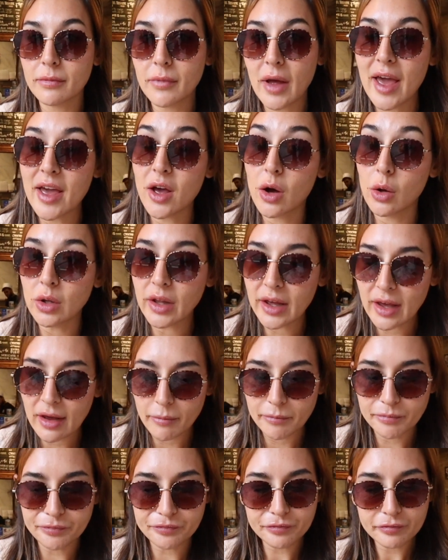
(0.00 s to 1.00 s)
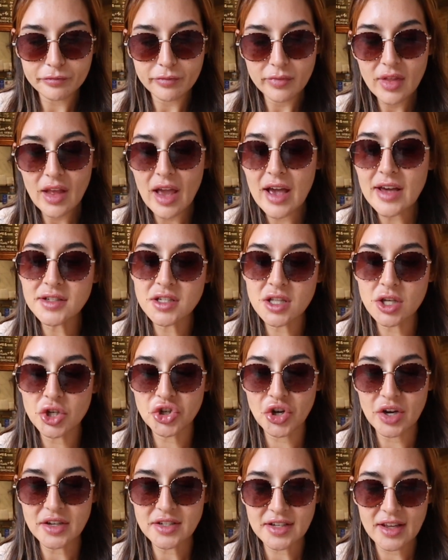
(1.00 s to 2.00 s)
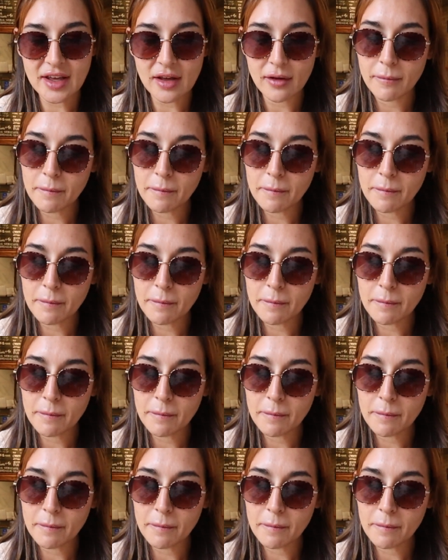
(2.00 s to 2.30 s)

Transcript: aioli as the dressing.